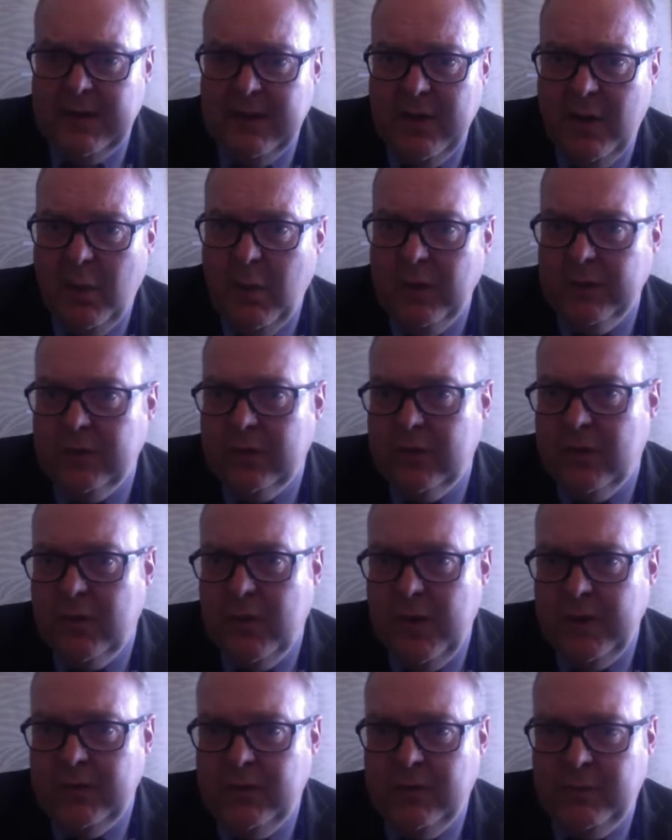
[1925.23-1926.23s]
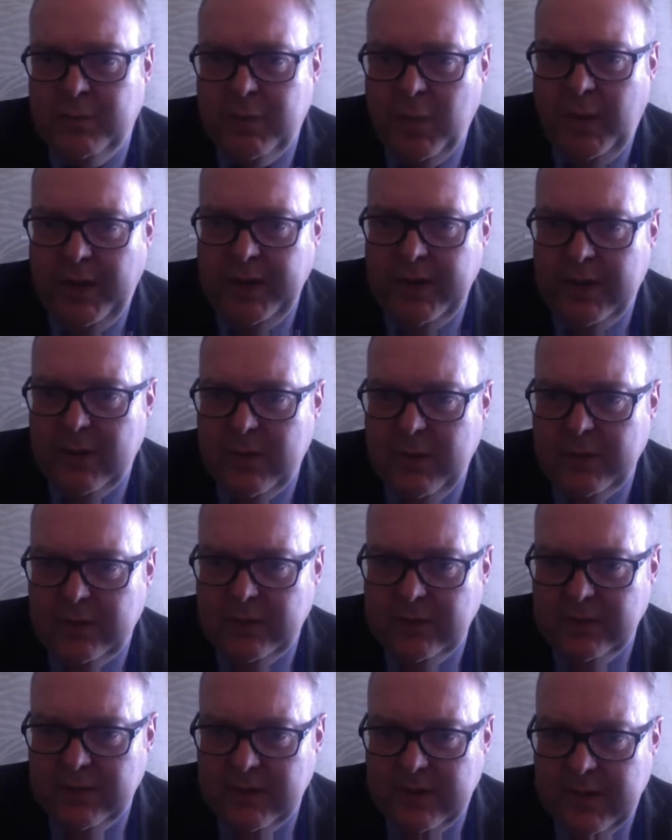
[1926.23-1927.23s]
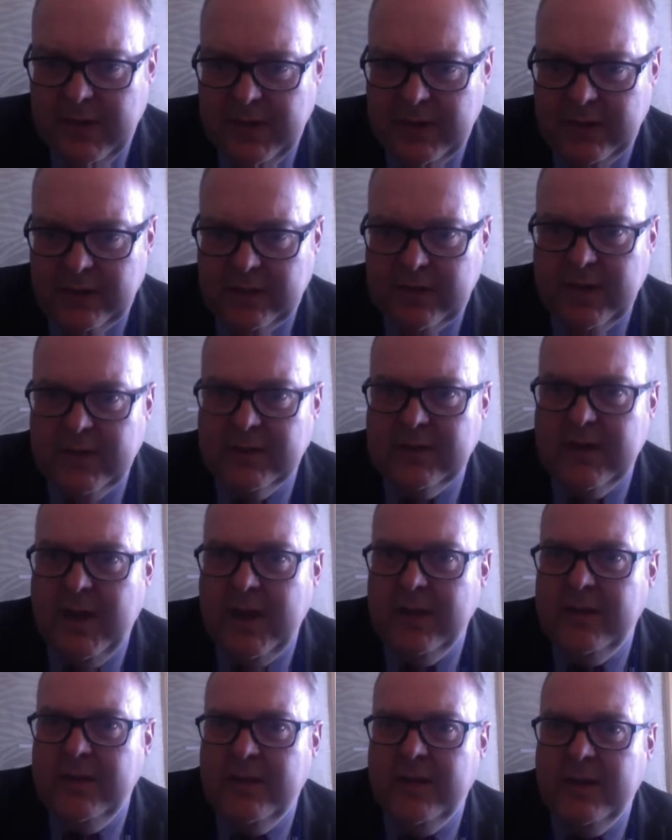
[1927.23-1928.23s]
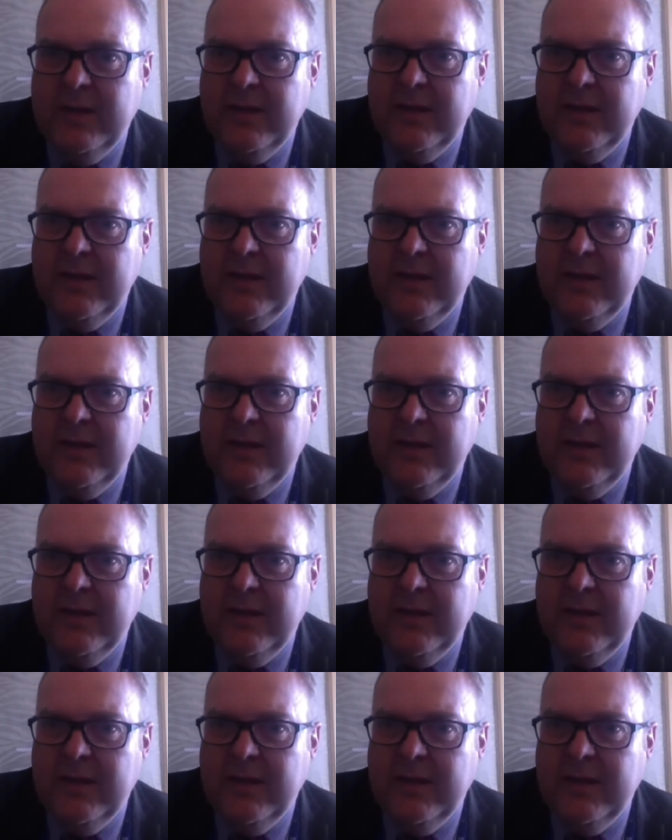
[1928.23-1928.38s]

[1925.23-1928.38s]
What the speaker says: no one's put any questions in yet. That's either that